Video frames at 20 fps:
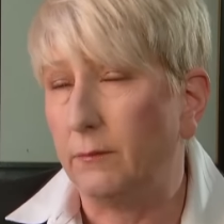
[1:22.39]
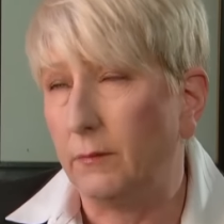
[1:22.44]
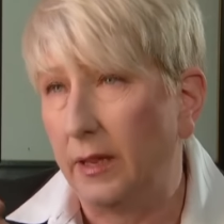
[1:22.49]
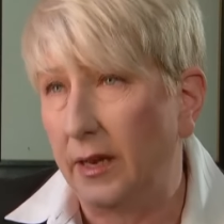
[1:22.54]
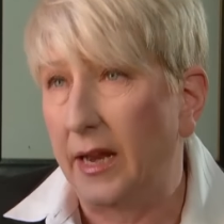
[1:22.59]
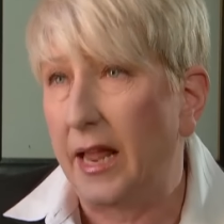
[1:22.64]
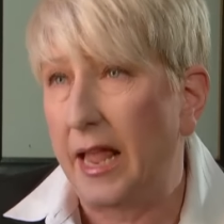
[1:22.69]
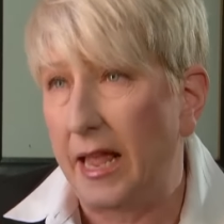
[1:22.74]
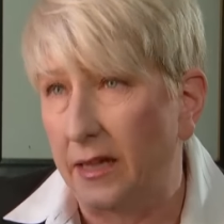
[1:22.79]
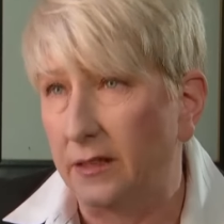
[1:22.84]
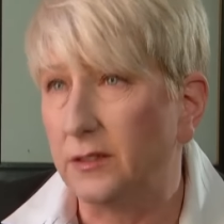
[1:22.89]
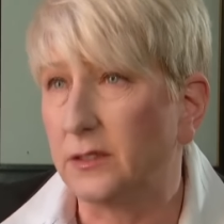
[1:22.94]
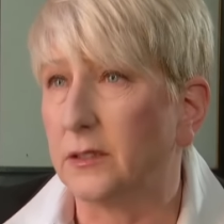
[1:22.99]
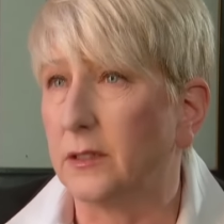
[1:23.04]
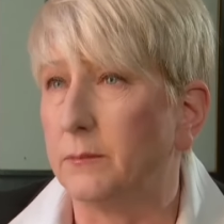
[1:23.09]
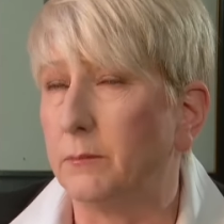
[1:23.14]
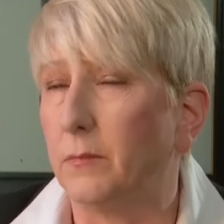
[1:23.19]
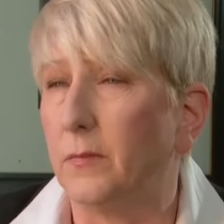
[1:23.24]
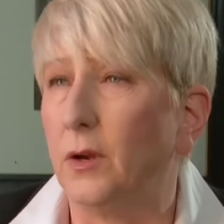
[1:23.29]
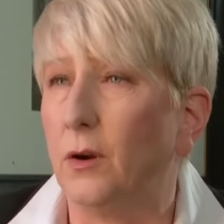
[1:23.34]
enhance
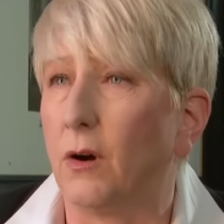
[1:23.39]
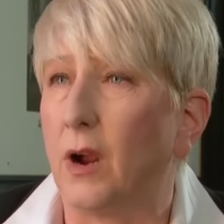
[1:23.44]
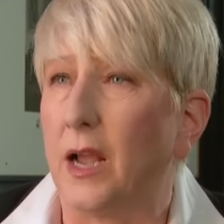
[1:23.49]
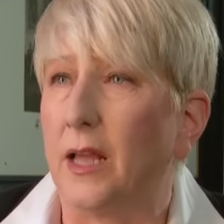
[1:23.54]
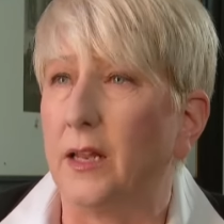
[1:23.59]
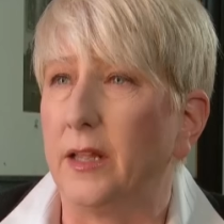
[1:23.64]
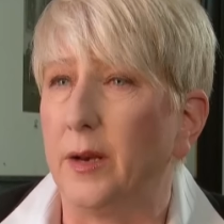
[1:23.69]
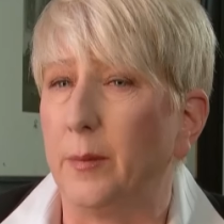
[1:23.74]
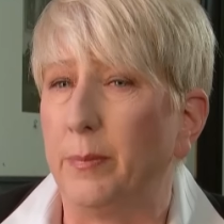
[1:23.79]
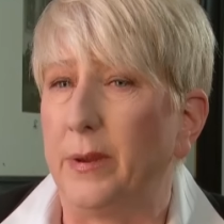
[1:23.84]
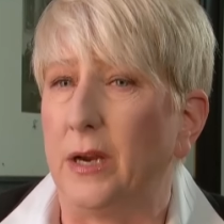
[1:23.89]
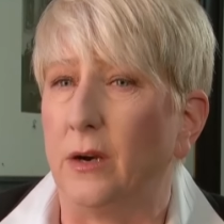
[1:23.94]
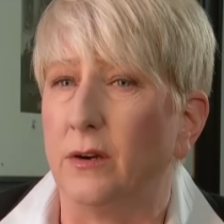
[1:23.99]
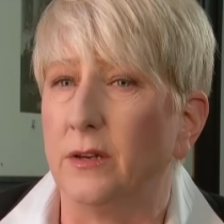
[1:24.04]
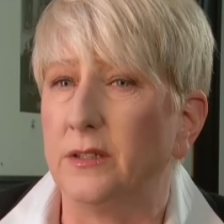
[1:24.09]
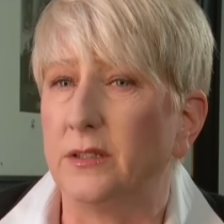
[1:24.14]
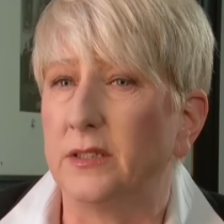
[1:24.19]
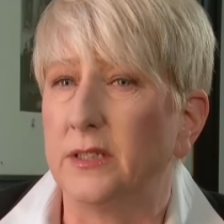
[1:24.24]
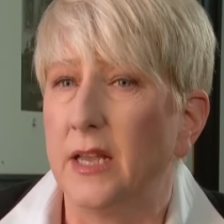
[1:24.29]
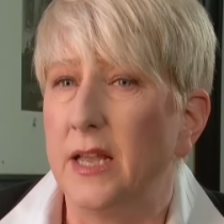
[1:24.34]
your eyelid
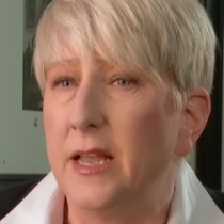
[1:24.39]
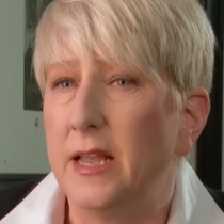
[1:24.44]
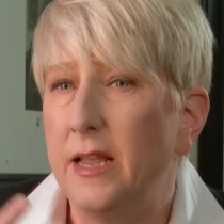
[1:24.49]
appearance,